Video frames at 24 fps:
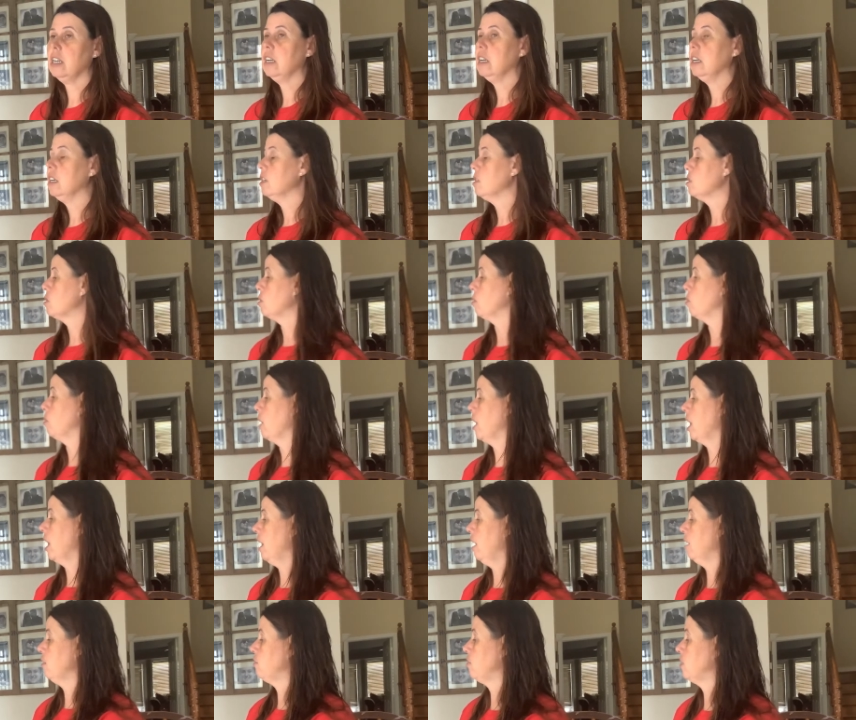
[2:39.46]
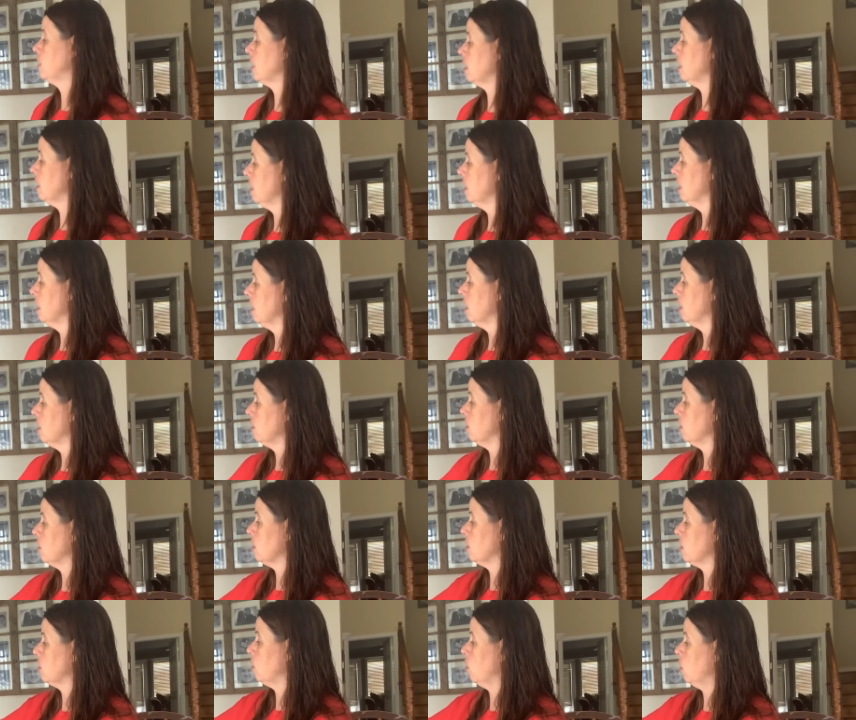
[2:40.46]
So we have to
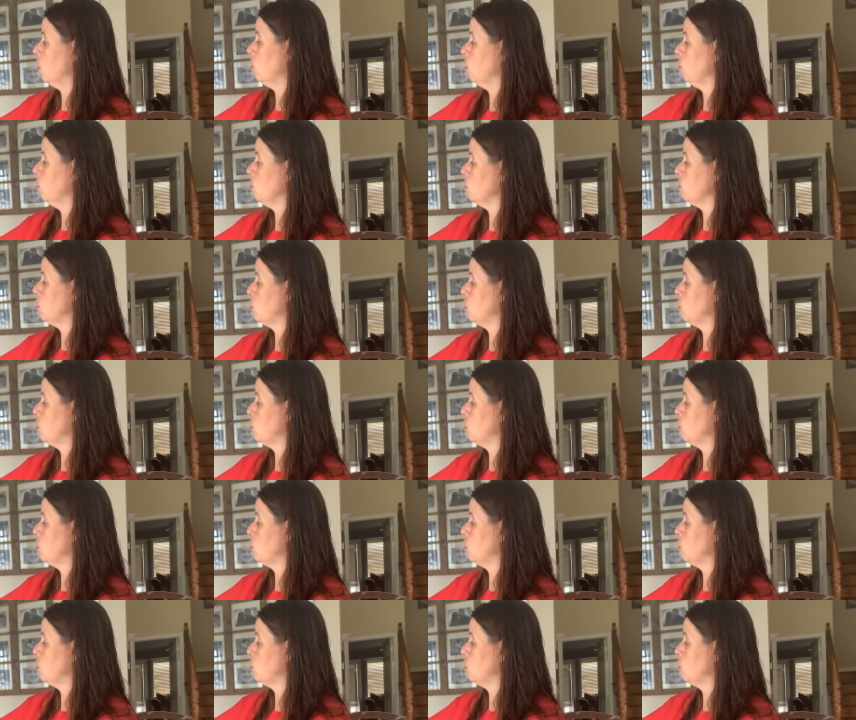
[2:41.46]
go